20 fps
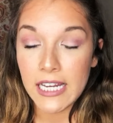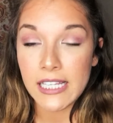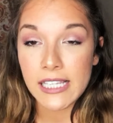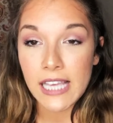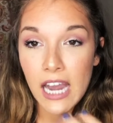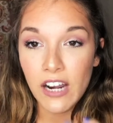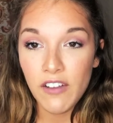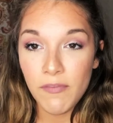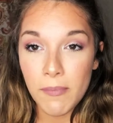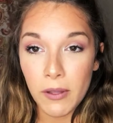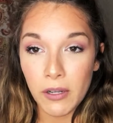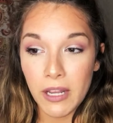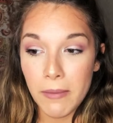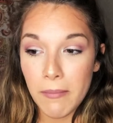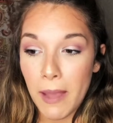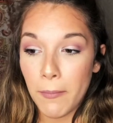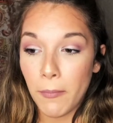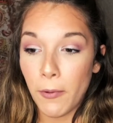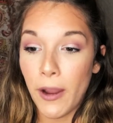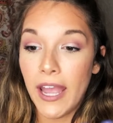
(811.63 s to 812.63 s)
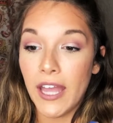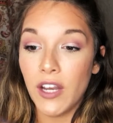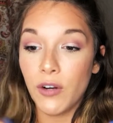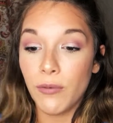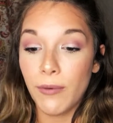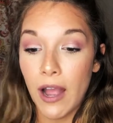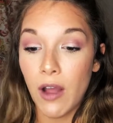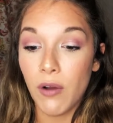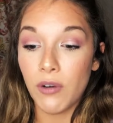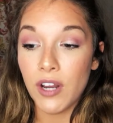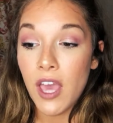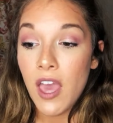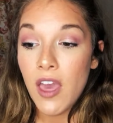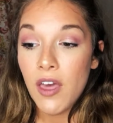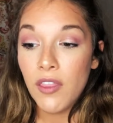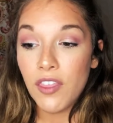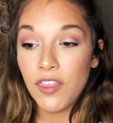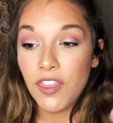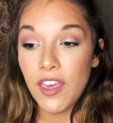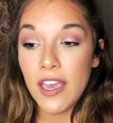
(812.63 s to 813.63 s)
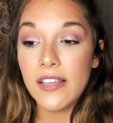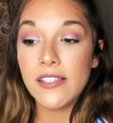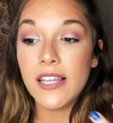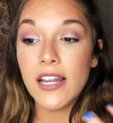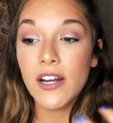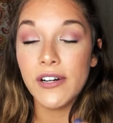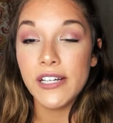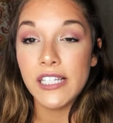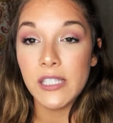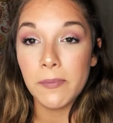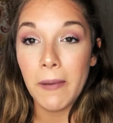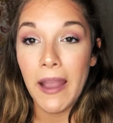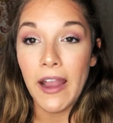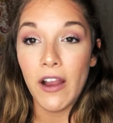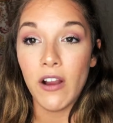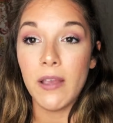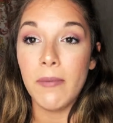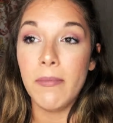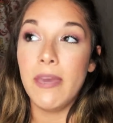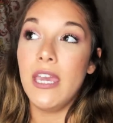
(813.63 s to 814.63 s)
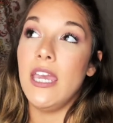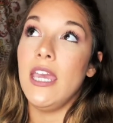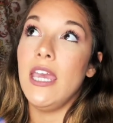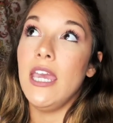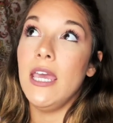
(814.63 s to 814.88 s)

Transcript: is kind of building my brand around the things that are inspiring me